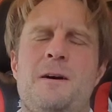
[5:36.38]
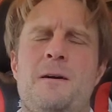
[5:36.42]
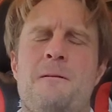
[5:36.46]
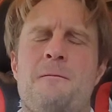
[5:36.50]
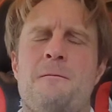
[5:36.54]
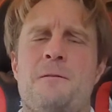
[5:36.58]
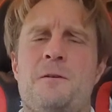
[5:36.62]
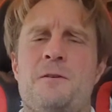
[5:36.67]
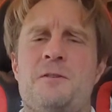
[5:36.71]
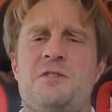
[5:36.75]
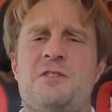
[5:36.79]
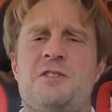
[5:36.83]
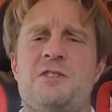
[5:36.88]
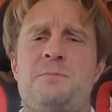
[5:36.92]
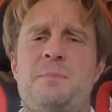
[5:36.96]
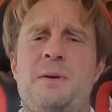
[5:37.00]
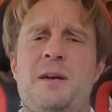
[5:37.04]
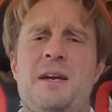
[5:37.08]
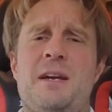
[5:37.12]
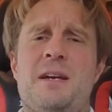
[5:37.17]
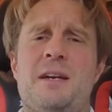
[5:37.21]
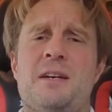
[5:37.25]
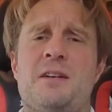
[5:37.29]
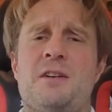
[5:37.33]
versus
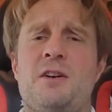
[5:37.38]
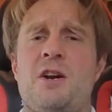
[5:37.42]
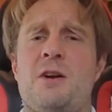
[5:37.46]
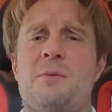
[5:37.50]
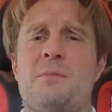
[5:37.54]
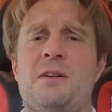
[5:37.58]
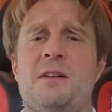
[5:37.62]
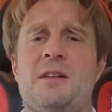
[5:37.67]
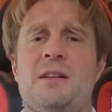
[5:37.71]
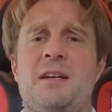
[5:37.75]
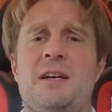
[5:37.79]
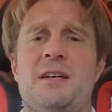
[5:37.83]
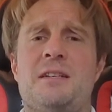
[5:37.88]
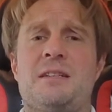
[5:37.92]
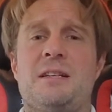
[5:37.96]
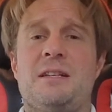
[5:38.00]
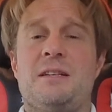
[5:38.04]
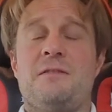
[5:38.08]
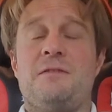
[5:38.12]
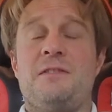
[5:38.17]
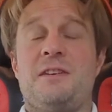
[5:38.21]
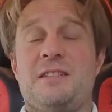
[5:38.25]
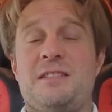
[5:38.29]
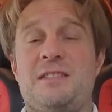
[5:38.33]
paying an arm and a leg to
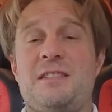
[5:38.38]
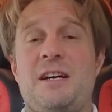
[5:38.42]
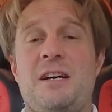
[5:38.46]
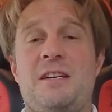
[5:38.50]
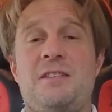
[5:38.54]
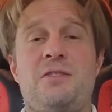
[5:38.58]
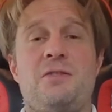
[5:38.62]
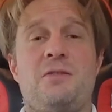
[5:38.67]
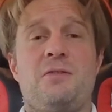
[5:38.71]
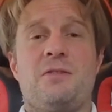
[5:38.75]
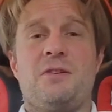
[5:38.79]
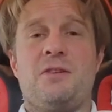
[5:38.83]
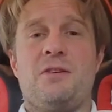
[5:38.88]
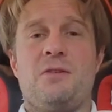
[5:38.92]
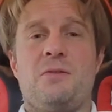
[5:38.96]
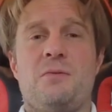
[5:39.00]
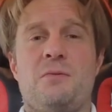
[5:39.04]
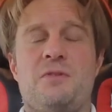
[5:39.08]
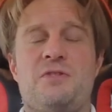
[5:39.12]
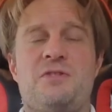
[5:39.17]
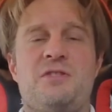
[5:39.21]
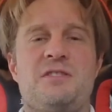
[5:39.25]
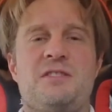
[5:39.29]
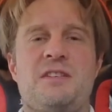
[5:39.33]
live inside Tokyo,
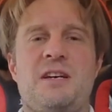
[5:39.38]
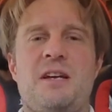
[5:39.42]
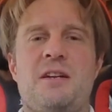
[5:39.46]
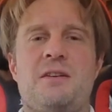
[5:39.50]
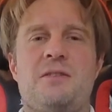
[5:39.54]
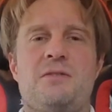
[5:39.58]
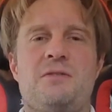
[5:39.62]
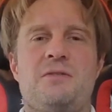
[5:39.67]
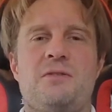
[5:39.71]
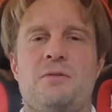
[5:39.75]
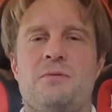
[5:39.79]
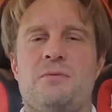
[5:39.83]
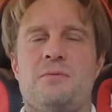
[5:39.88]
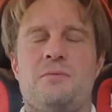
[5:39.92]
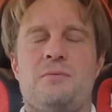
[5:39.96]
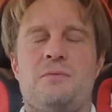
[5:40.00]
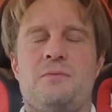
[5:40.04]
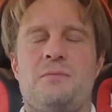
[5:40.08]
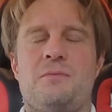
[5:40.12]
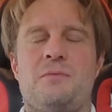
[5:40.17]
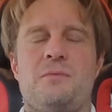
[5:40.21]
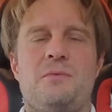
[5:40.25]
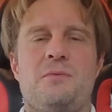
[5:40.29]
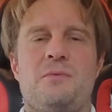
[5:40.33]
which is I don't
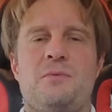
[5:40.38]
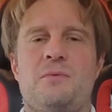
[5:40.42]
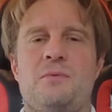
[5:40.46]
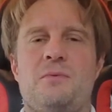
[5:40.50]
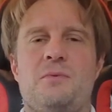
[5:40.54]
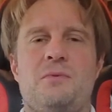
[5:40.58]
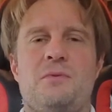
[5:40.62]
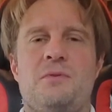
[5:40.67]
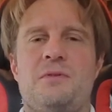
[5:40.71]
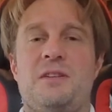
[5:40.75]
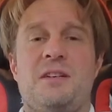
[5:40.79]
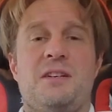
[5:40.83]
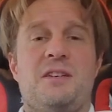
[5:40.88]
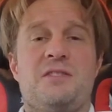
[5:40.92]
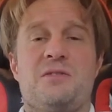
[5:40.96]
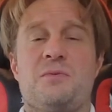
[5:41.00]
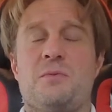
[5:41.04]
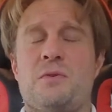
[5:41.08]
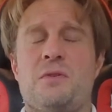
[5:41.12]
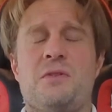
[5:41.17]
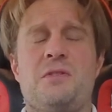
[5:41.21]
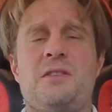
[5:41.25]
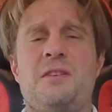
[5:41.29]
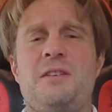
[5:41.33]
think is
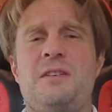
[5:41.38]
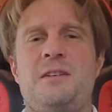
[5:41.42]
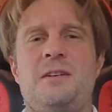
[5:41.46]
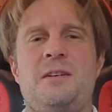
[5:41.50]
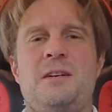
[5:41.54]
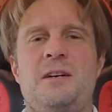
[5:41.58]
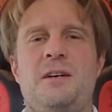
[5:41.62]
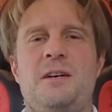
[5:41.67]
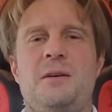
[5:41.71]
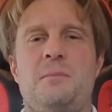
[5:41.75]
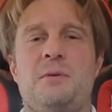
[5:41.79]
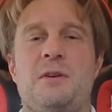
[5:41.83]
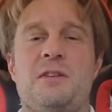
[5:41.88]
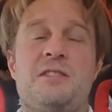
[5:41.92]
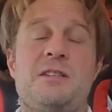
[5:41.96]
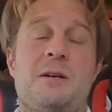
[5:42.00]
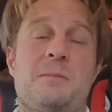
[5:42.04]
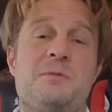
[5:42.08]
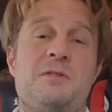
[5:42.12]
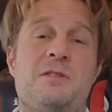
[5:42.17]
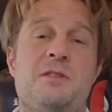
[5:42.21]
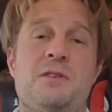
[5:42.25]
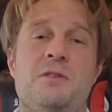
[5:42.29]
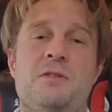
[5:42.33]
worth it, but it's
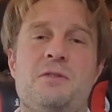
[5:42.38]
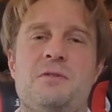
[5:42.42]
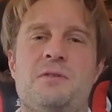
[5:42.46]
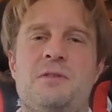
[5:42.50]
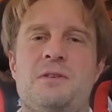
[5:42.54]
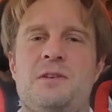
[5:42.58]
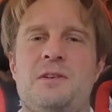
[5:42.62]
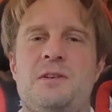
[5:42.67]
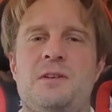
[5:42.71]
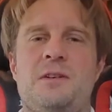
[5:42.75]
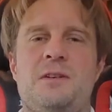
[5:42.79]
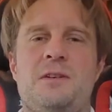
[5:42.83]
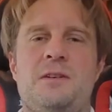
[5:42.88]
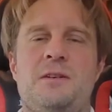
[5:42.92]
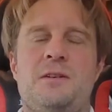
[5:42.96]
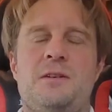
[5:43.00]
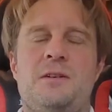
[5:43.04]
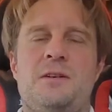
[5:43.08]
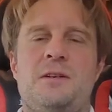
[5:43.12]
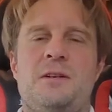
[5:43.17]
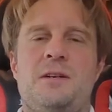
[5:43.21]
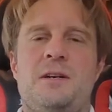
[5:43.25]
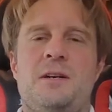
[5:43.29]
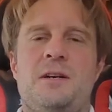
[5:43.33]
up to you.
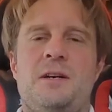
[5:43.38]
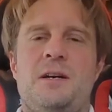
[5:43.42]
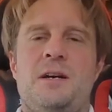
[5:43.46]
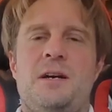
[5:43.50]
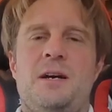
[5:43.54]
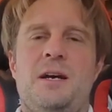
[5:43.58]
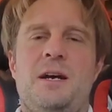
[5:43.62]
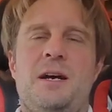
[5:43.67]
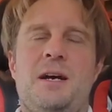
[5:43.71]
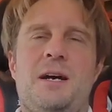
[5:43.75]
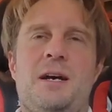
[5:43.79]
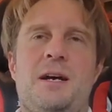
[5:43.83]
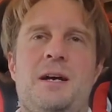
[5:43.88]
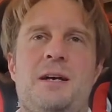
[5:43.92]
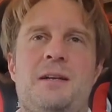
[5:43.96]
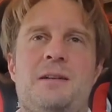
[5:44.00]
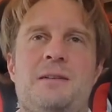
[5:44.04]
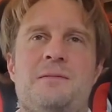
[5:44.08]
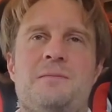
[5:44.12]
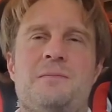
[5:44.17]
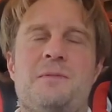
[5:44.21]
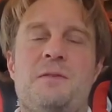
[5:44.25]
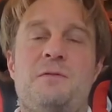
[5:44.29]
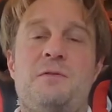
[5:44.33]

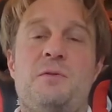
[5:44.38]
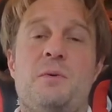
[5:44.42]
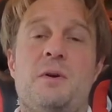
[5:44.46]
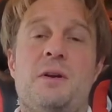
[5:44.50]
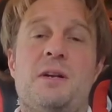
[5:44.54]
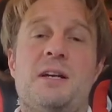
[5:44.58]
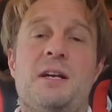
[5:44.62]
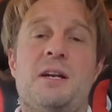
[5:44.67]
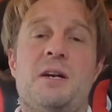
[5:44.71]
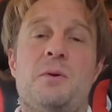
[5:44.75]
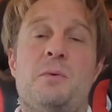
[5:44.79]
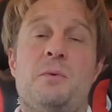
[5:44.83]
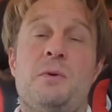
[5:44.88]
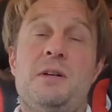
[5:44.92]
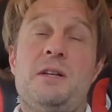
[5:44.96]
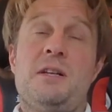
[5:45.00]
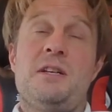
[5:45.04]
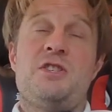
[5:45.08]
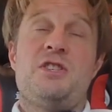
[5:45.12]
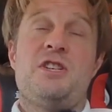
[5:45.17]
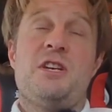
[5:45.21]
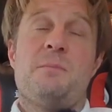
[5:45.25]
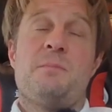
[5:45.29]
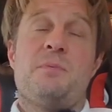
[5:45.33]
And if you want to get a
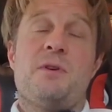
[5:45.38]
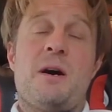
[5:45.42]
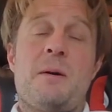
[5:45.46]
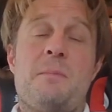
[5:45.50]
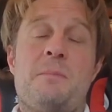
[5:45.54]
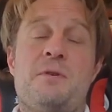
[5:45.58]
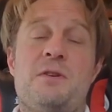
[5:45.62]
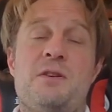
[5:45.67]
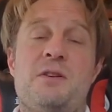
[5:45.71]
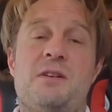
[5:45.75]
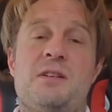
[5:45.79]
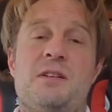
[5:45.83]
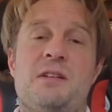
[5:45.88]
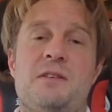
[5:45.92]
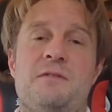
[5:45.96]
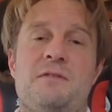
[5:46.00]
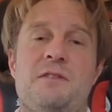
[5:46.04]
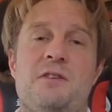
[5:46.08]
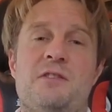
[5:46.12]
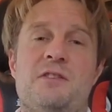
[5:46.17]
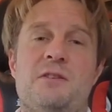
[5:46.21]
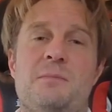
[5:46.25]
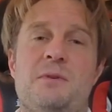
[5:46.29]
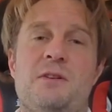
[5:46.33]
really cheap property, you can live
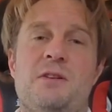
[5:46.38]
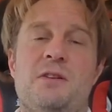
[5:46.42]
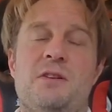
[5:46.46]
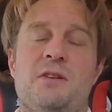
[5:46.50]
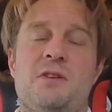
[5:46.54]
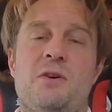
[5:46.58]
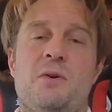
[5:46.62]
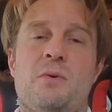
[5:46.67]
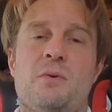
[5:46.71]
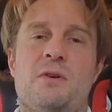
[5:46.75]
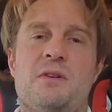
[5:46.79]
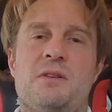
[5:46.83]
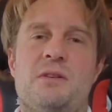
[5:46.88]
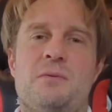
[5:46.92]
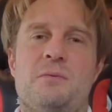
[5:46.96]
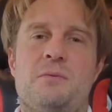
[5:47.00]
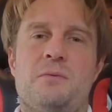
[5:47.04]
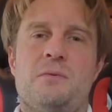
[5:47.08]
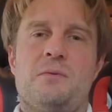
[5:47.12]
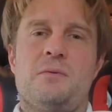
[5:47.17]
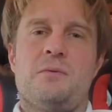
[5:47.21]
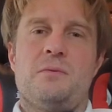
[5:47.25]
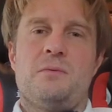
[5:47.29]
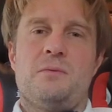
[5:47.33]
out in the middle of nowhere in
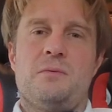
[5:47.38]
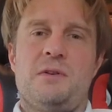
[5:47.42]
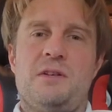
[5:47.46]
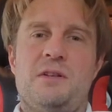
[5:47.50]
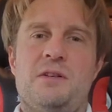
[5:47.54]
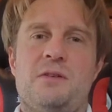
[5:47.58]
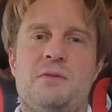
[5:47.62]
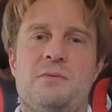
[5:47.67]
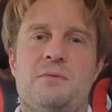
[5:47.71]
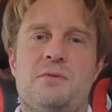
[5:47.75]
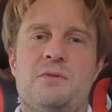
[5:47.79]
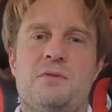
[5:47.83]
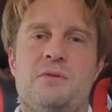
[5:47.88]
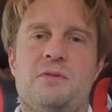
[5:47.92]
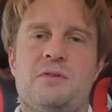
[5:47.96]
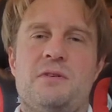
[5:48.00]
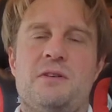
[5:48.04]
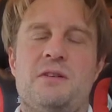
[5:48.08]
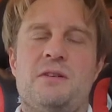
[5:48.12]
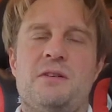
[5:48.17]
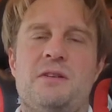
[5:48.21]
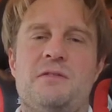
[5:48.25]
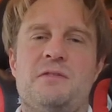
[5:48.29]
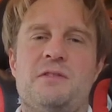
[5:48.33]
the real rural
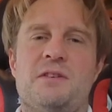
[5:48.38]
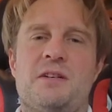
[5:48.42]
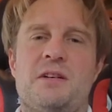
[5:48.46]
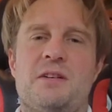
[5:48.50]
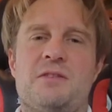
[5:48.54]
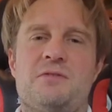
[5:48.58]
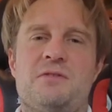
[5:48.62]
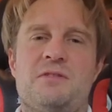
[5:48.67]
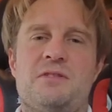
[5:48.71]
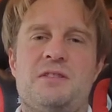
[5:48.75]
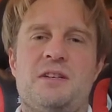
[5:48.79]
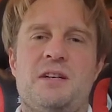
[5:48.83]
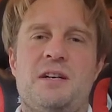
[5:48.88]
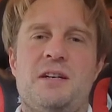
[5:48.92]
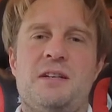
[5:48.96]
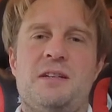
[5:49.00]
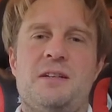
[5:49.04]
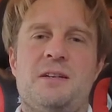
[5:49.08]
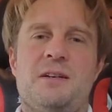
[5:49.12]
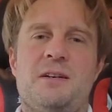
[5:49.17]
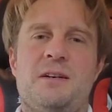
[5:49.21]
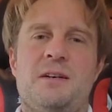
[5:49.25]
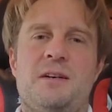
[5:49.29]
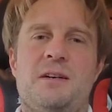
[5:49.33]
area of the countryside,
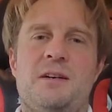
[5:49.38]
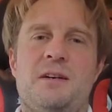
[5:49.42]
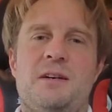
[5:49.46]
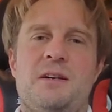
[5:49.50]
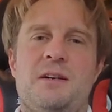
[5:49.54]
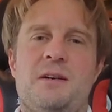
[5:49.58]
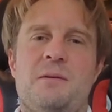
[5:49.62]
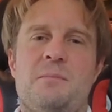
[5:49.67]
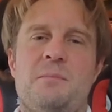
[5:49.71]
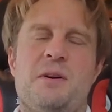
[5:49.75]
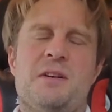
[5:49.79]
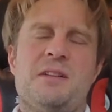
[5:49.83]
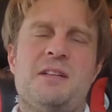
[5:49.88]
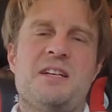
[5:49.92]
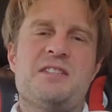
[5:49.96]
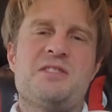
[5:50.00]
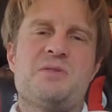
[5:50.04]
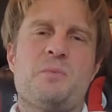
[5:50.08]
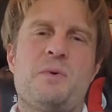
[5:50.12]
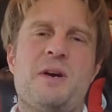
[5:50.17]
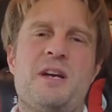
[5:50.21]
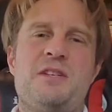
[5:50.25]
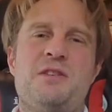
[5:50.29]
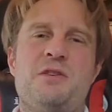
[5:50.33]
but
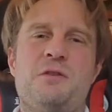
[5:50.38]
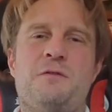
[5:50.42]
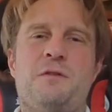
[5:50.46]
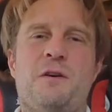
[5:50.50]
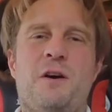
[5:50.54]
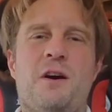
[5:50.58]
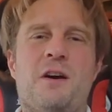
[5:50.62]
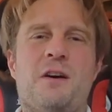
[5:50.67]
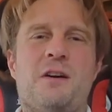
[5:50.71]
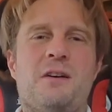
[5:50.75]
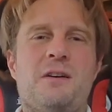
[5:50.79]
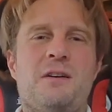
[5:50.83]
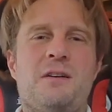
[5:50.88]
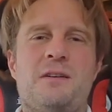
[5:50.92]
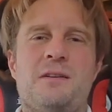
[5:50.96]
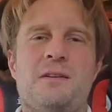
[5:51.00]
that's way too far.